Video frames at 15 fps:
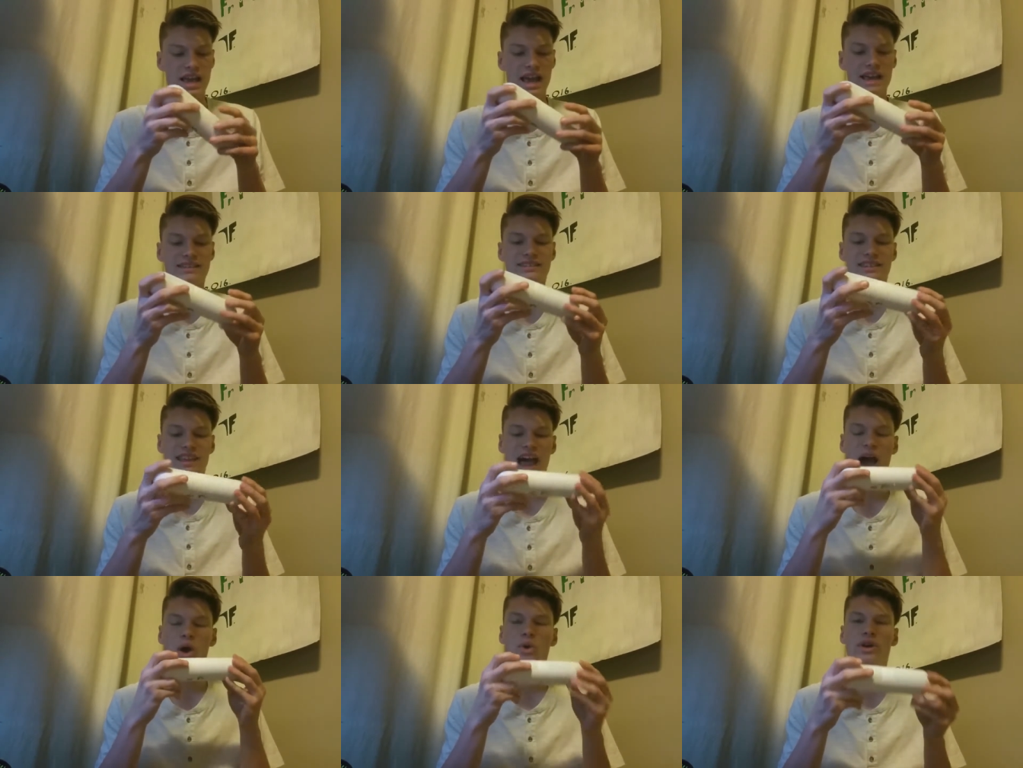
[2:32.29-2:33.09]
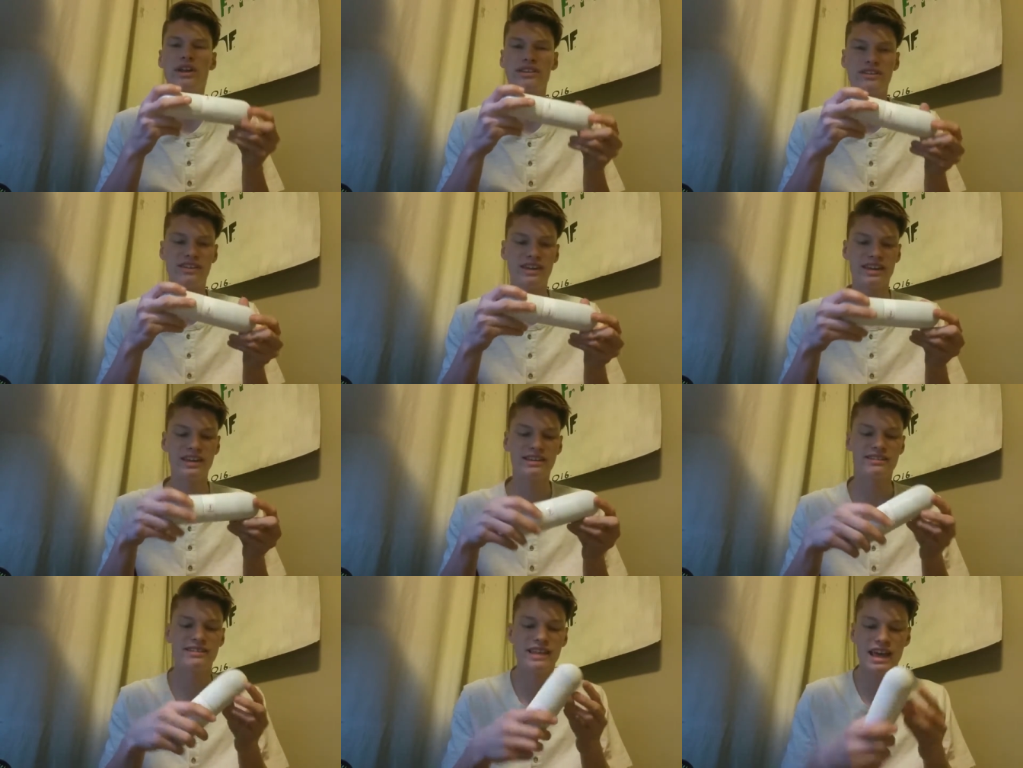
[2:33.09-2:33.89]
as loud as it
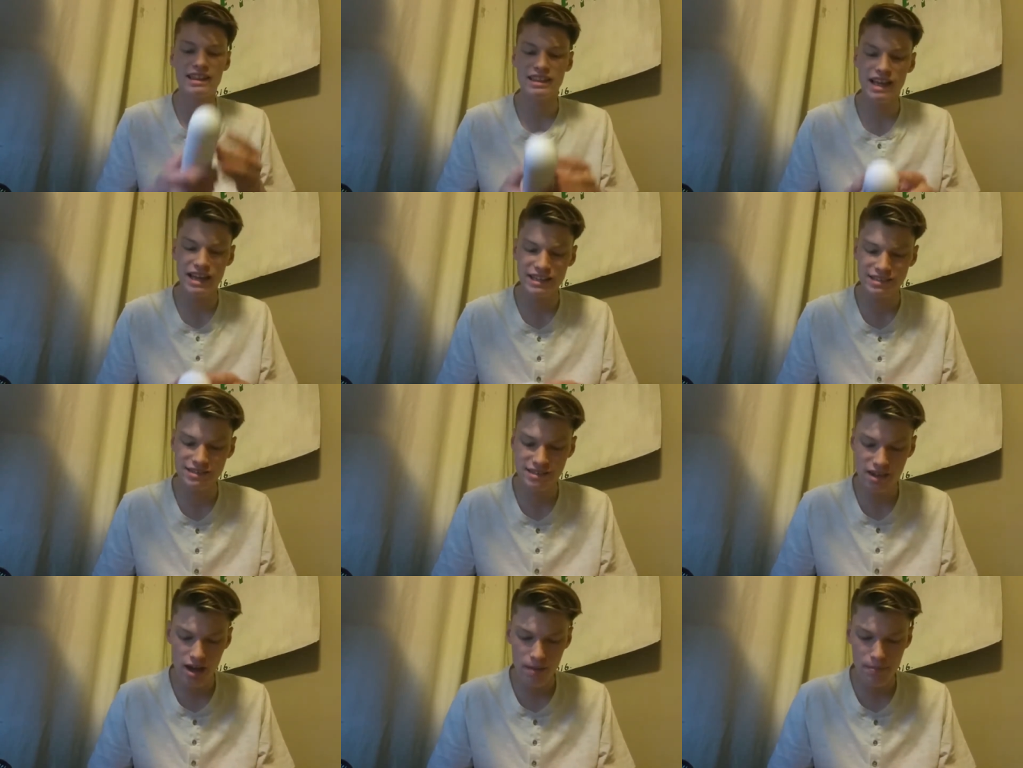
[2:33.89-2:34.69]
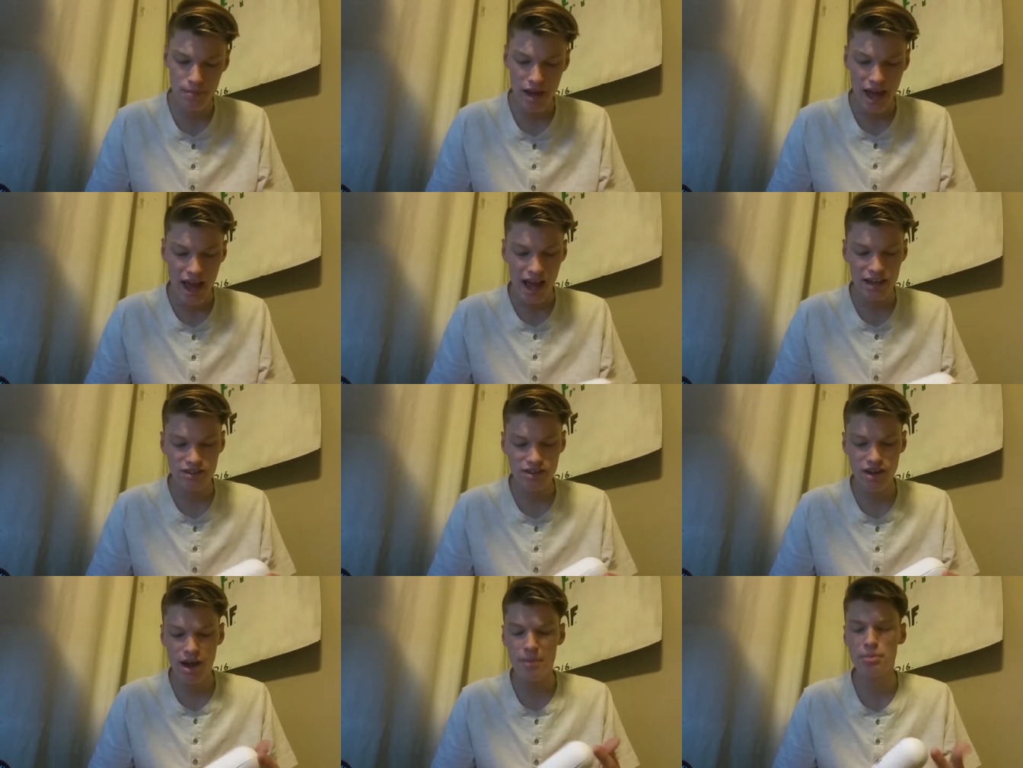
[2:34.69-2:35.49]
is, that lights up,
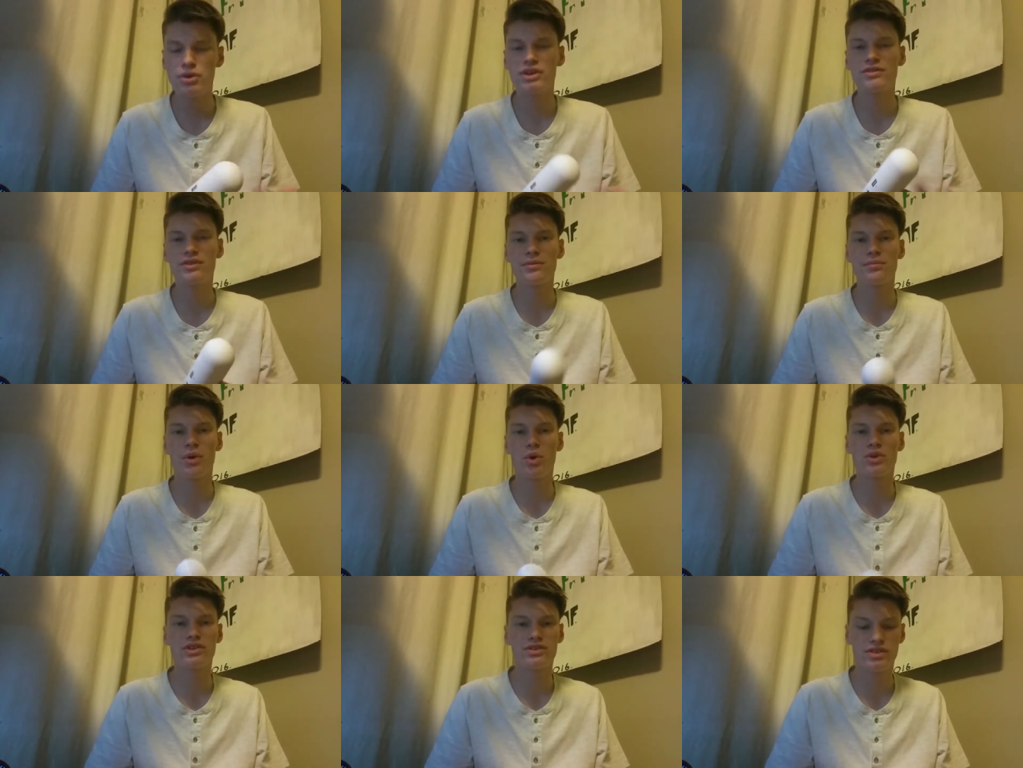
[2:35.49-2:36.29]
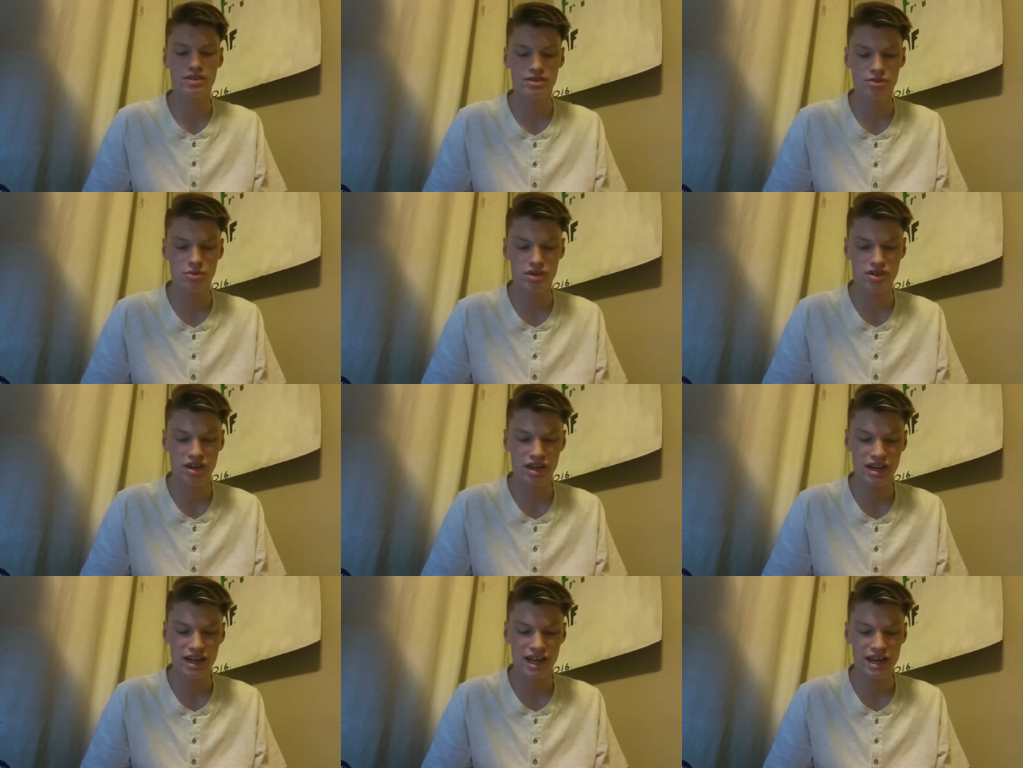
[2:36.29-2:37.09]
has a couple different bonuses, which
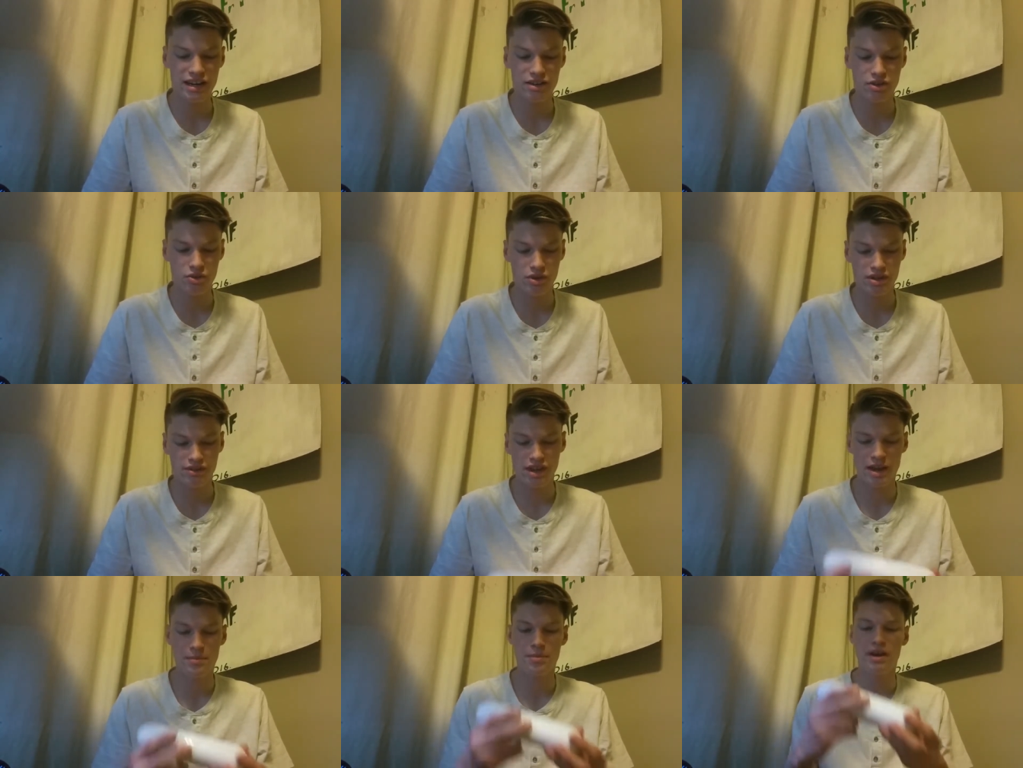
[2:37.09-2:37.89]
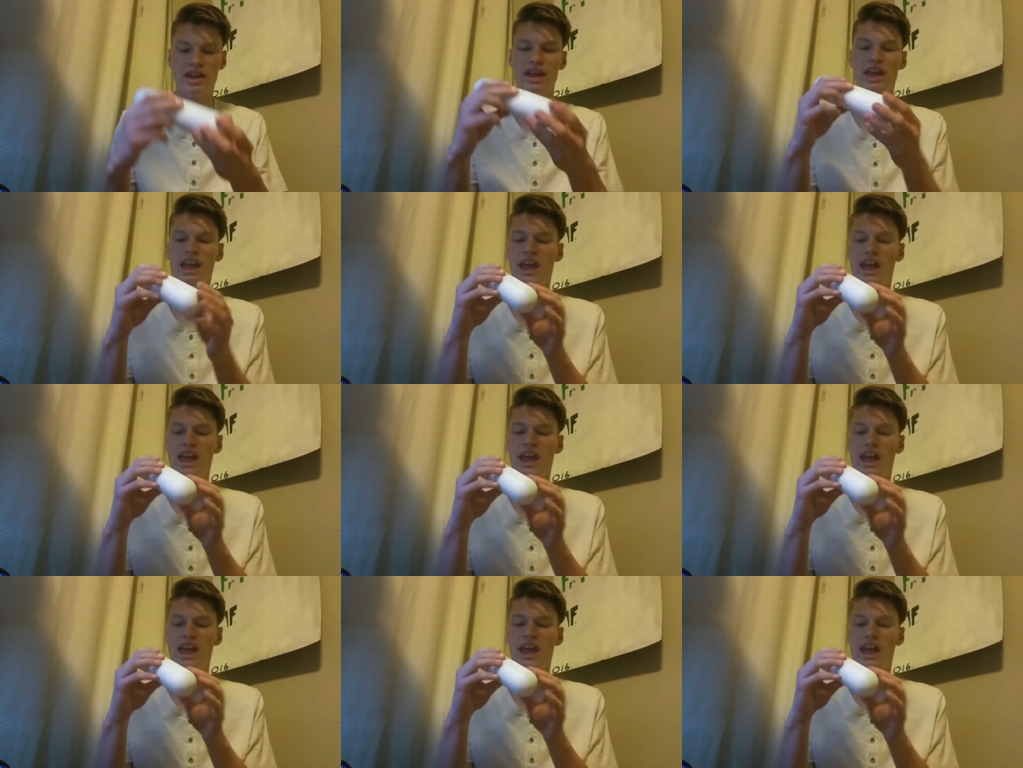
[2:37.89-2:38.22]
I'm gonna get into in a sec. But